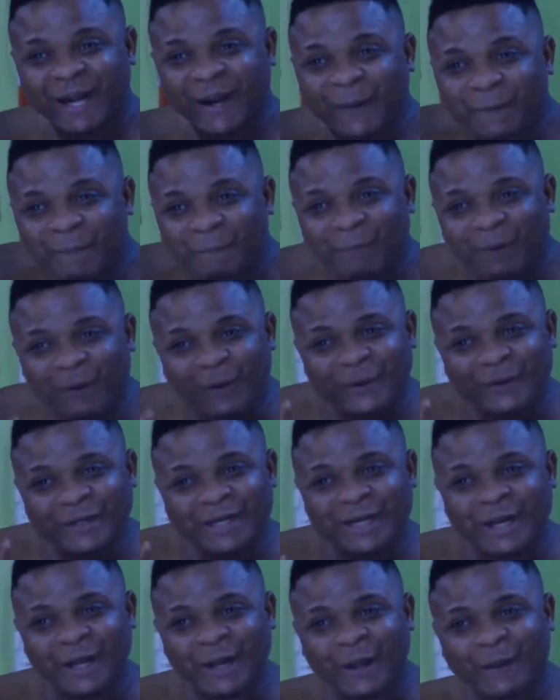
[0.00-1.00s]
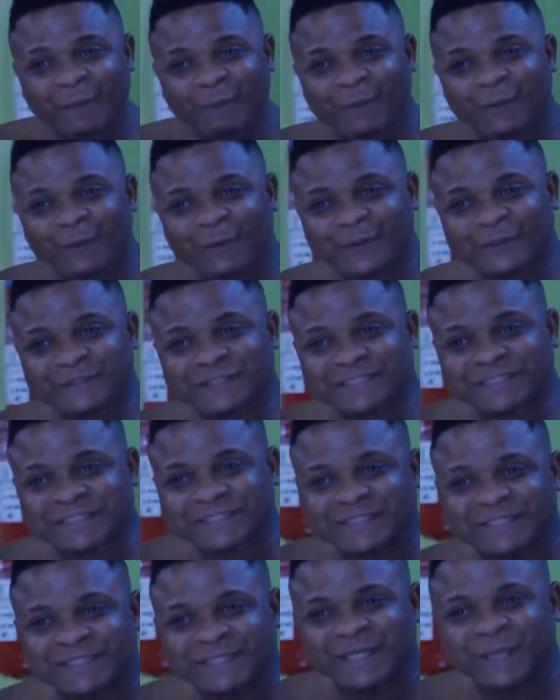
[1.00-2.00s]
and burning her
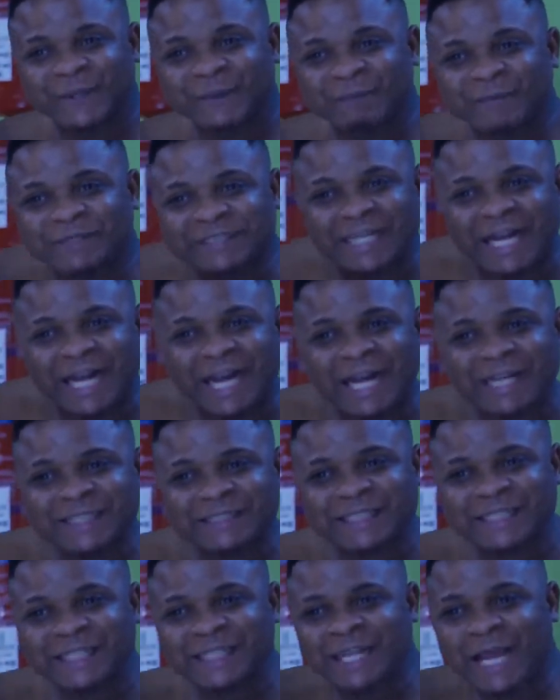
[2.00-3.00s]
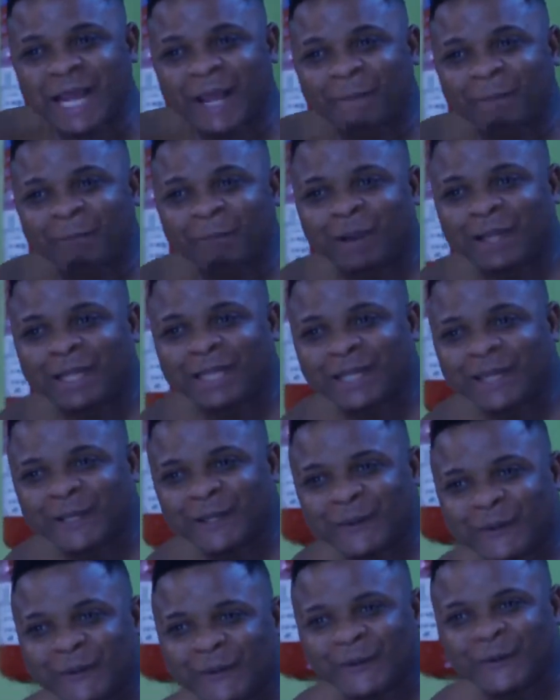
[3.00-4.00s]
bushes, mishandling her
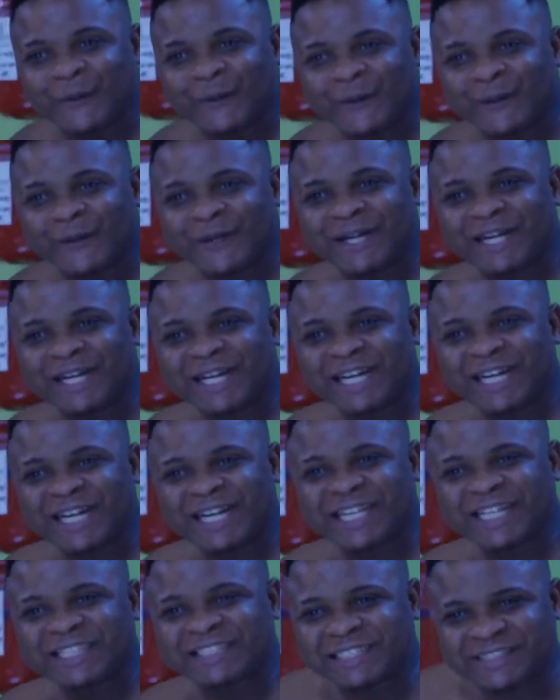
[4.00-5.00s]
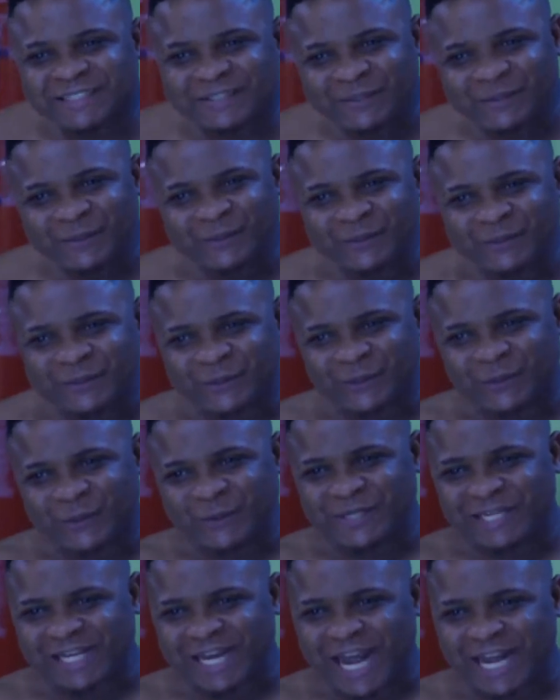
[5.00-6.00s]
balengo, she still looks
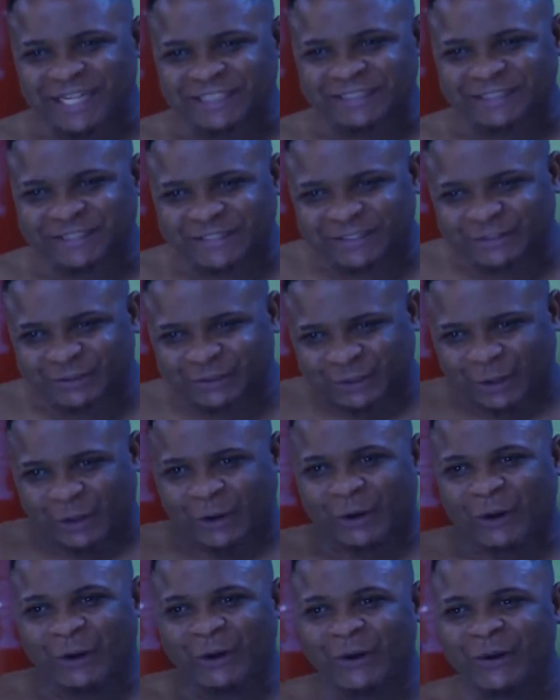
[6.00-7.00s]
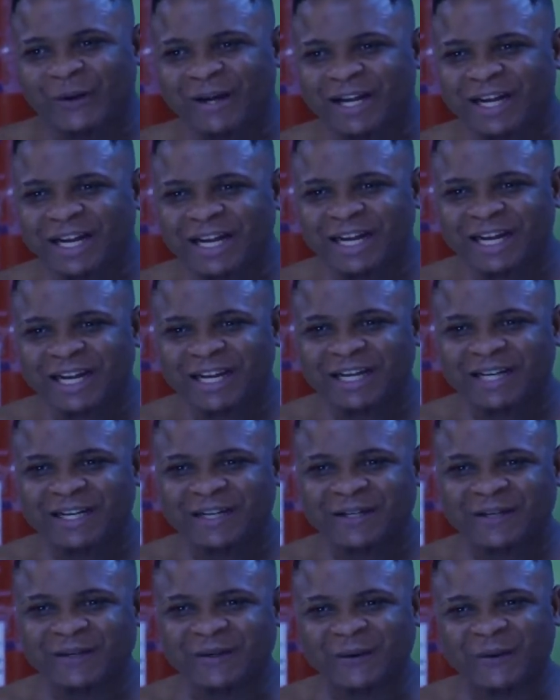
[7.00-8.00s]
so nice. Oh,
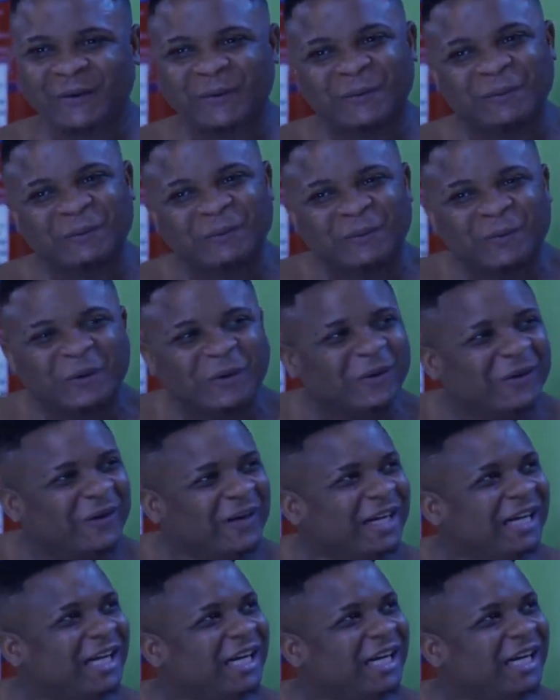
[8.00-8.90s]
more.